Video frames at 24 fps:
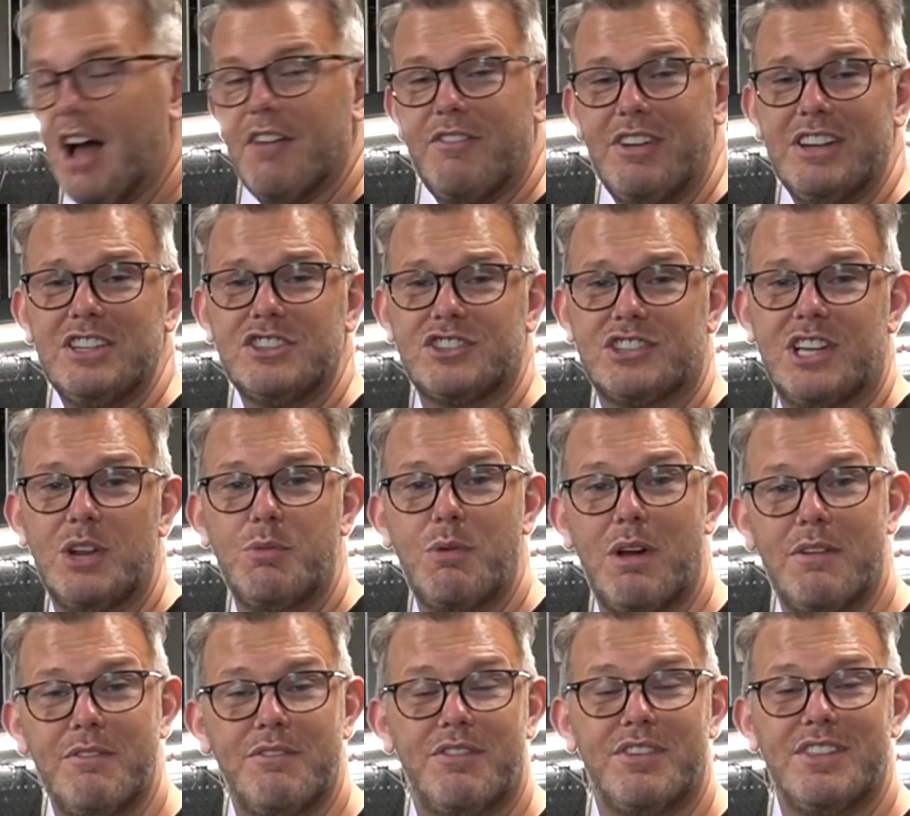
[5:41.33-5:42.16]
I eventually
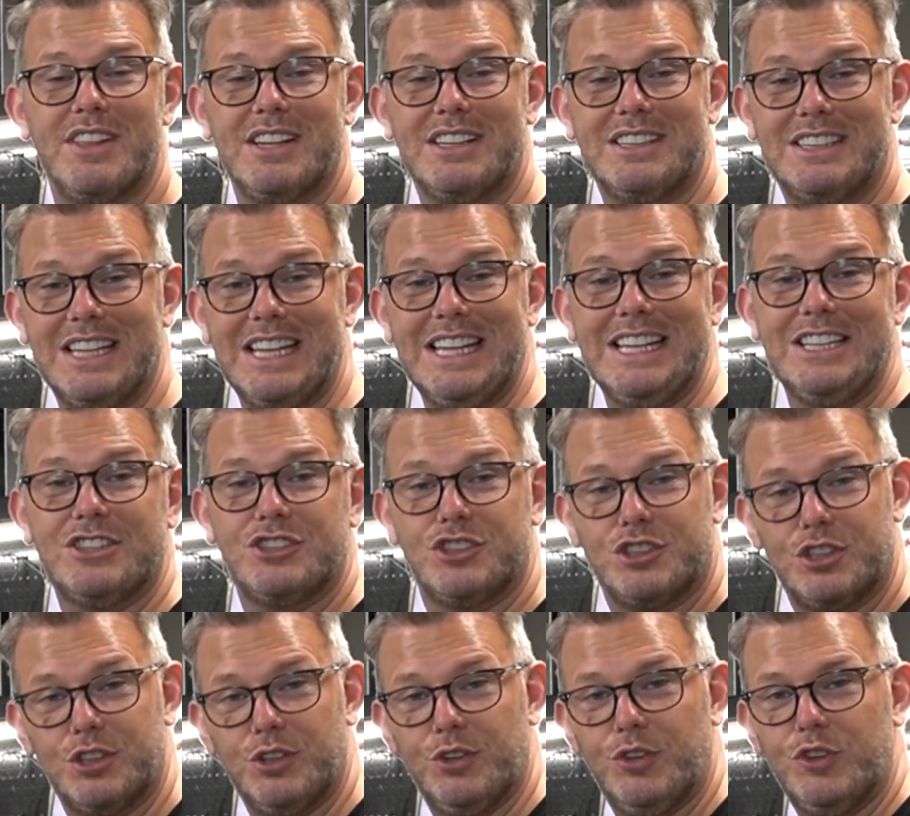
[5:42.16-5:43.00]
went for the
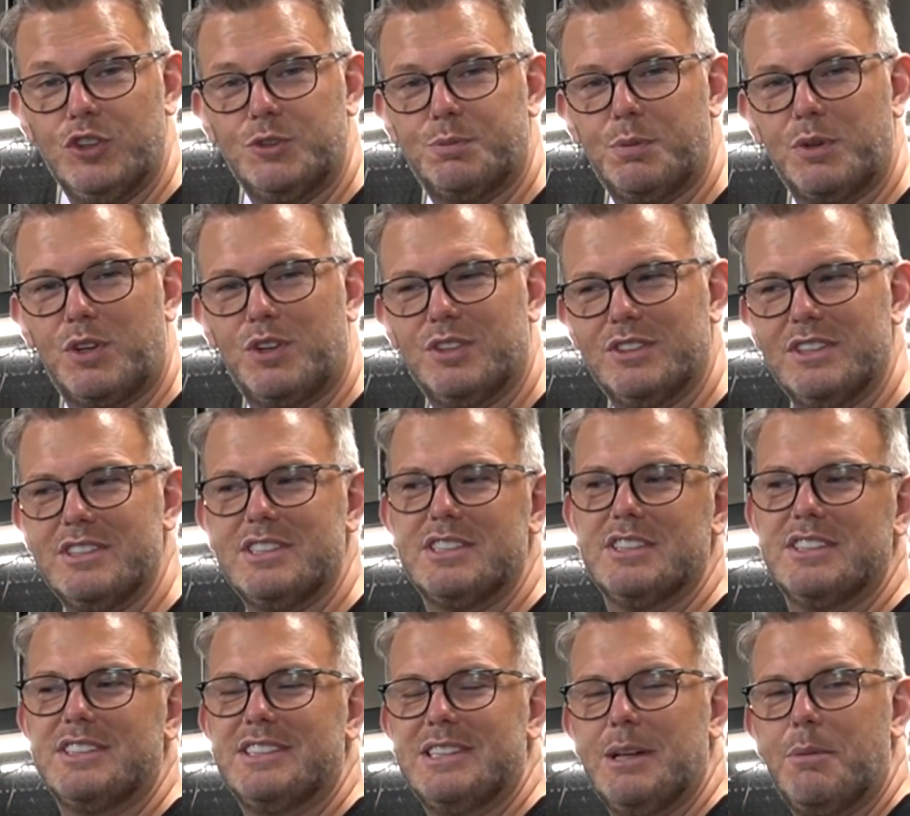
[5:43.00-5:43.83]
D2s because it's
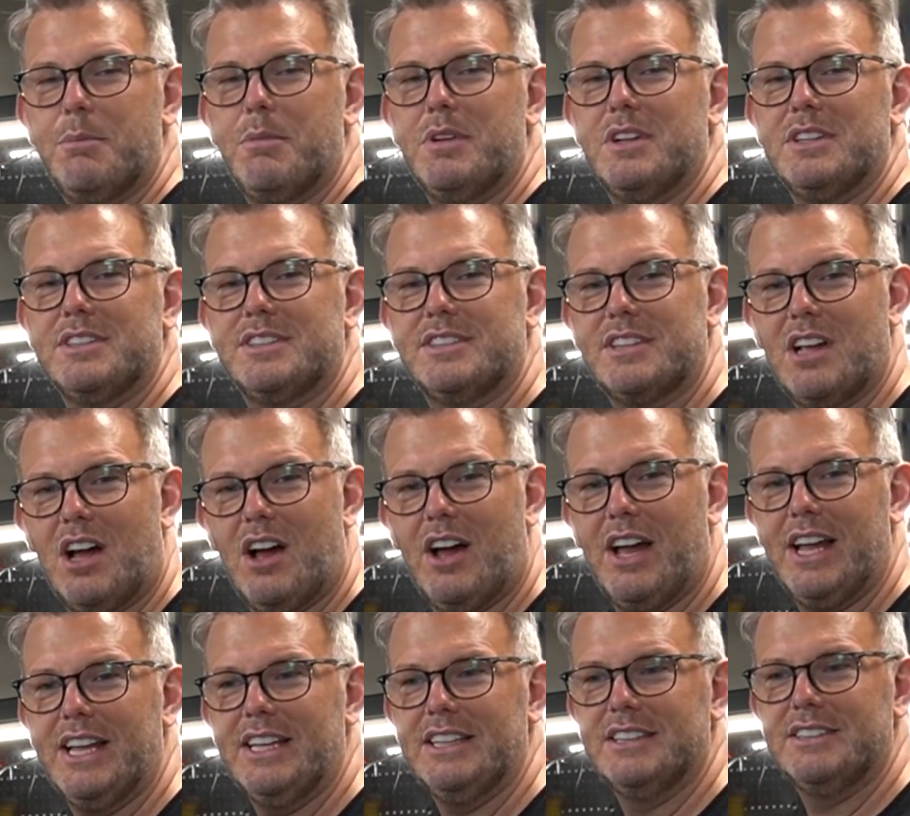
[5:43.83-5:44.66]
a similar
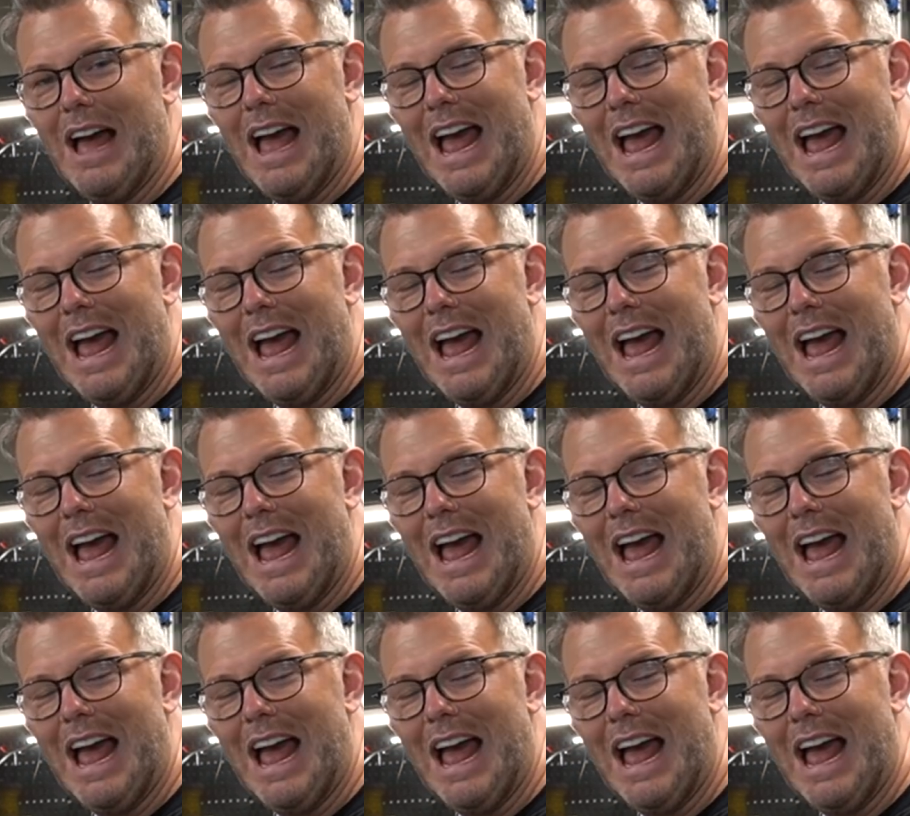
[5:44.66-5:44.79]
size